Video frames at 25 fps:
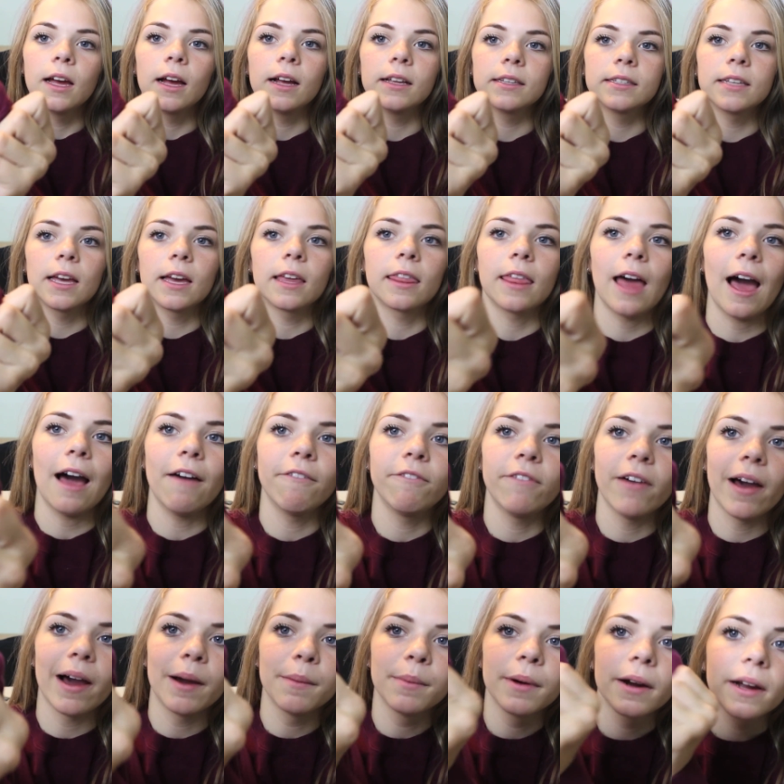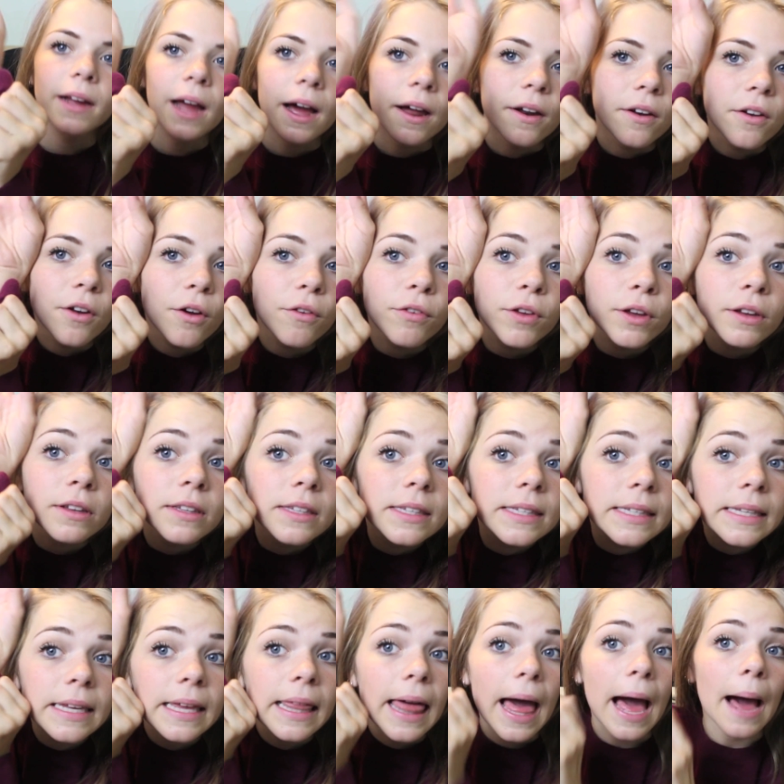It's like that fabric. I don't know if you can
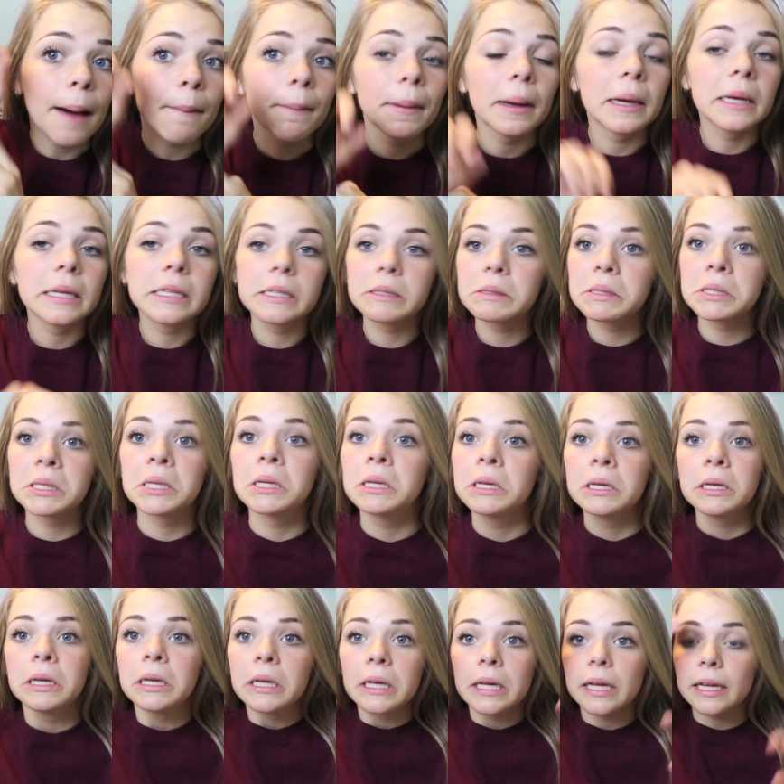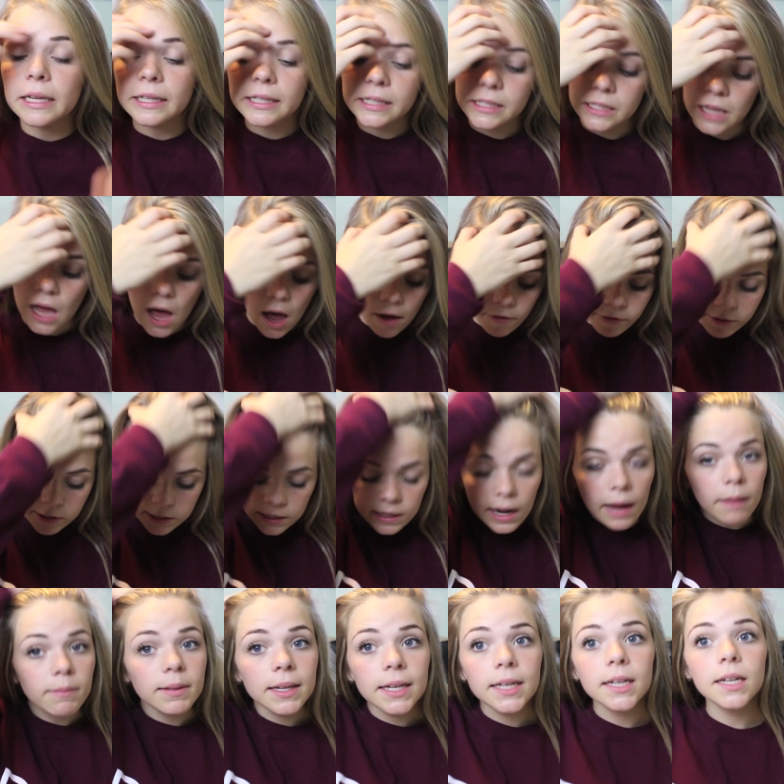see that, but it's, it's soft and
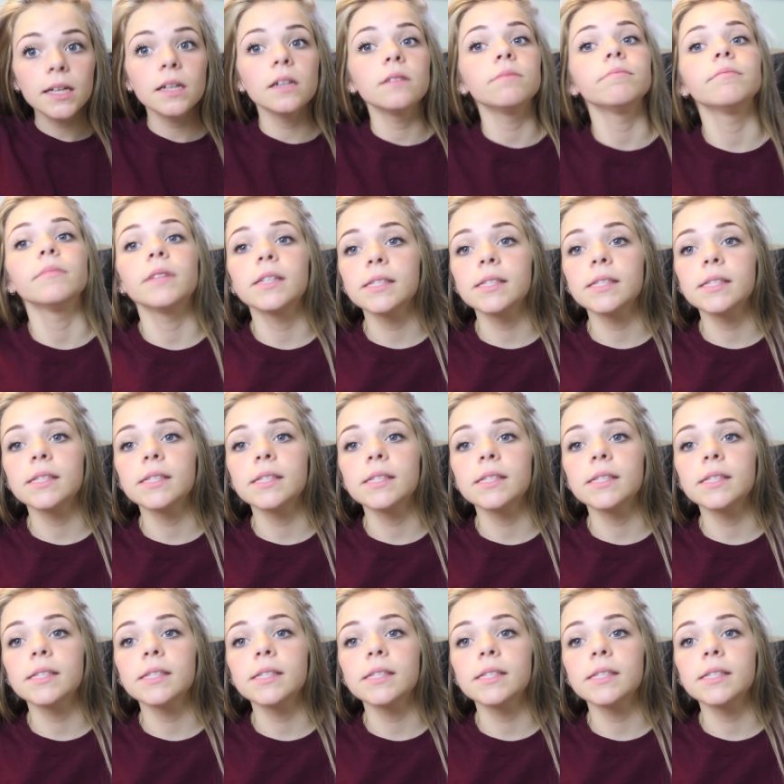I'm good.